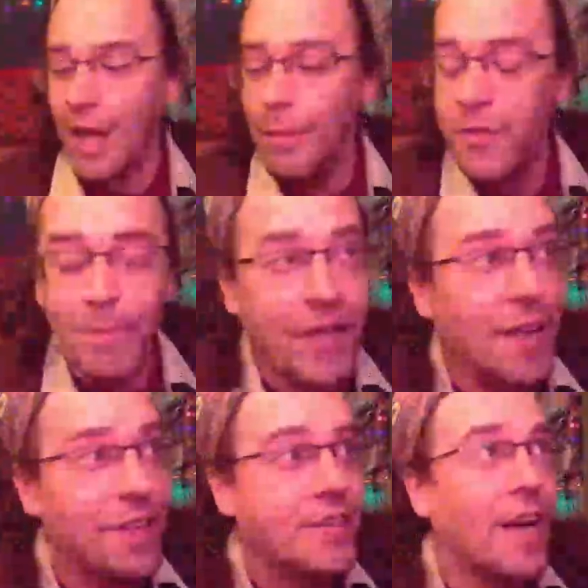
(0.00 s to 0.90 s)
I must be
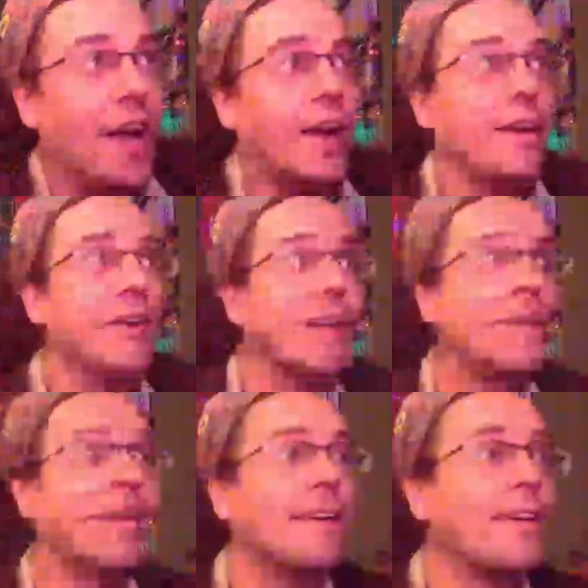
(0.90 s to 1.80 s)
getting tired.
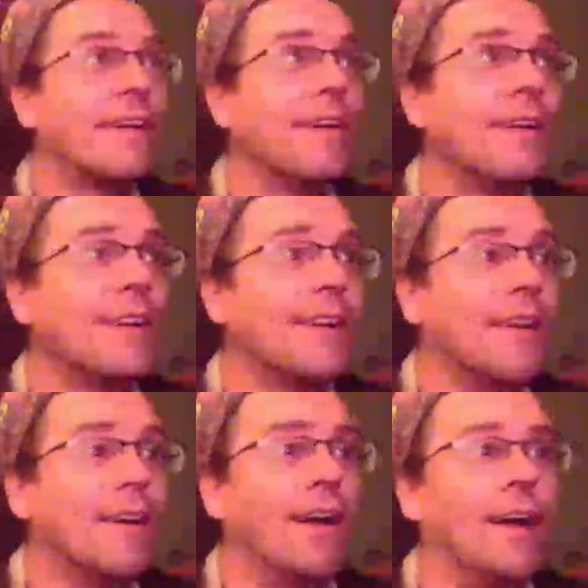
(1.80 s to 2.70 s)

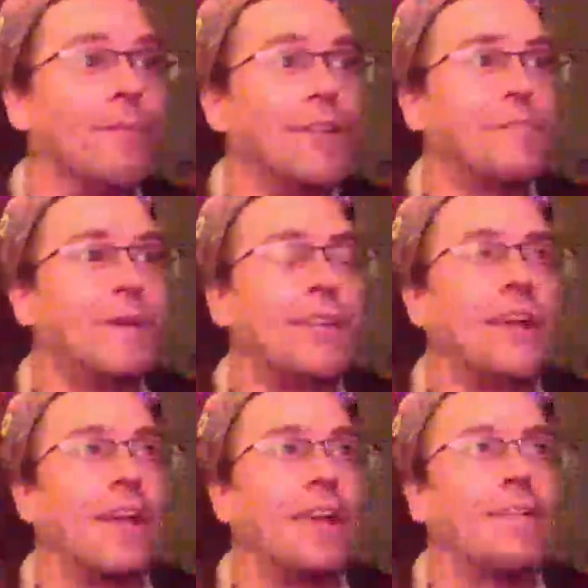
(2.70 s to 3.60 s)
I must be
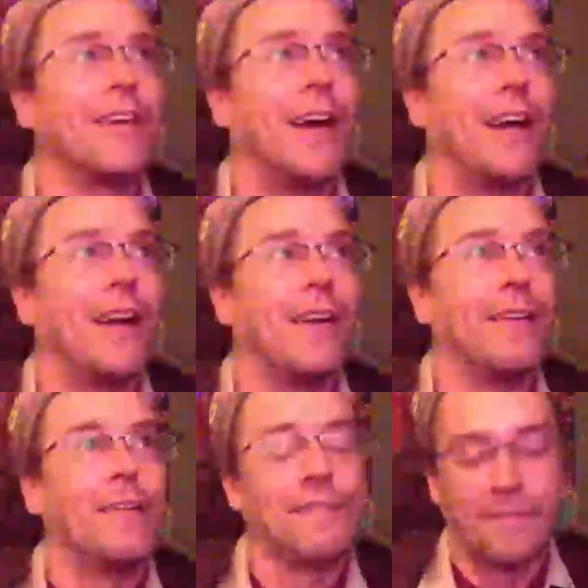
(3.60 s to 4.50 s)
getting
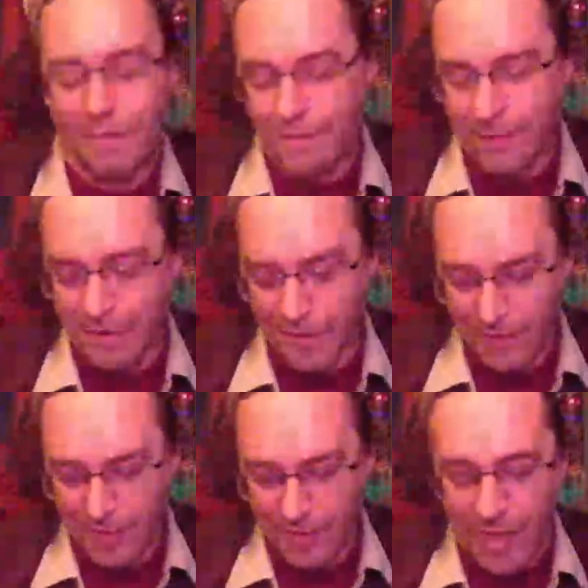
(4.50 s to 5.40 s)
tired.
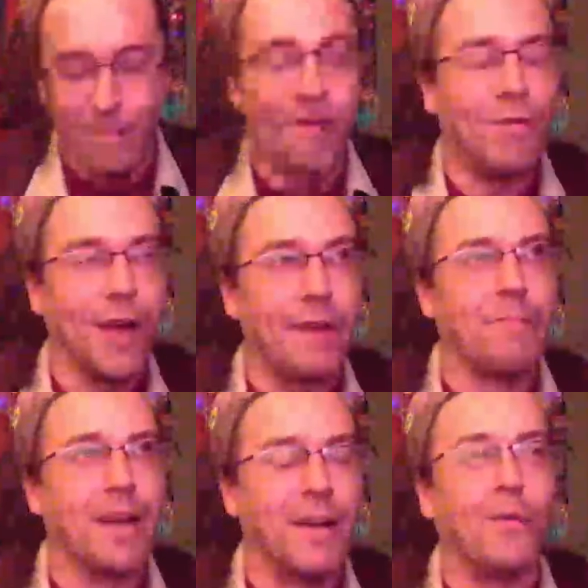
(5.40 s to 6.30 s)
I've been
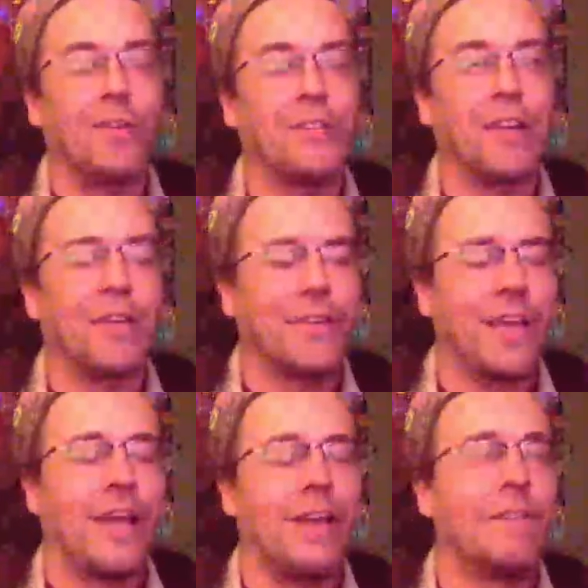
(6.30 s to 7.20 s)
riding my horse all
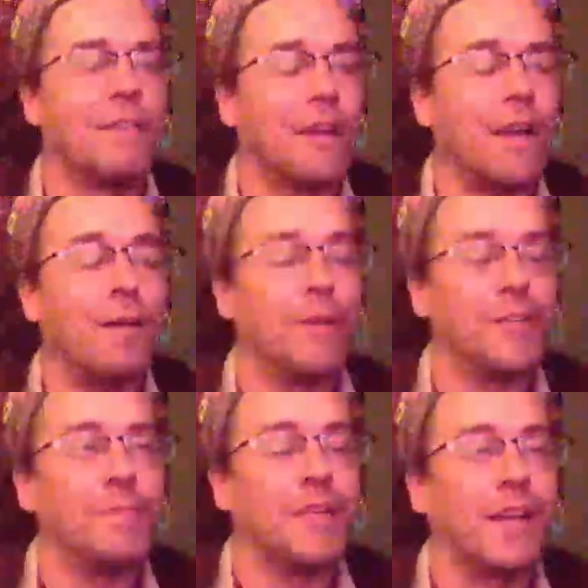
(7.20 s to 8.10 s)
day. I
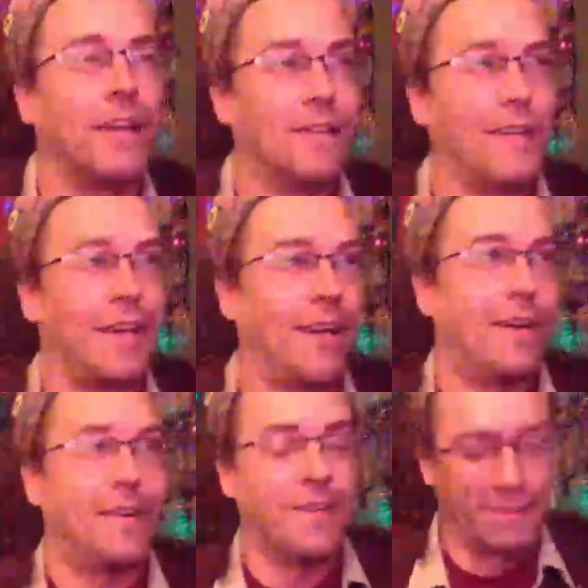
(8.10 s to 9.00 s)
must be getting
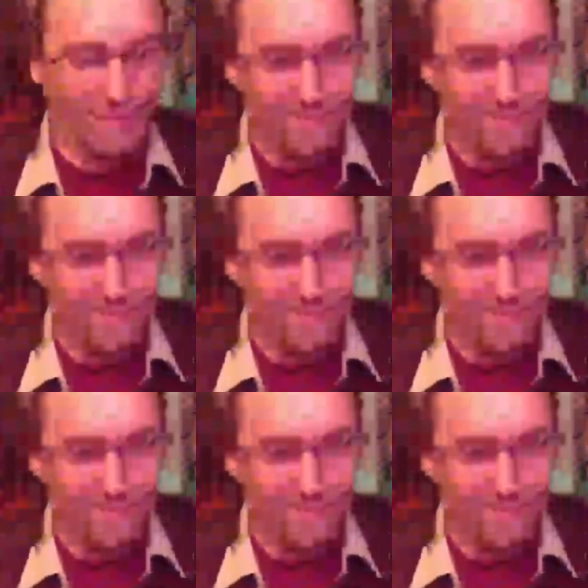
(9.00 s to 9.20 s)
tired.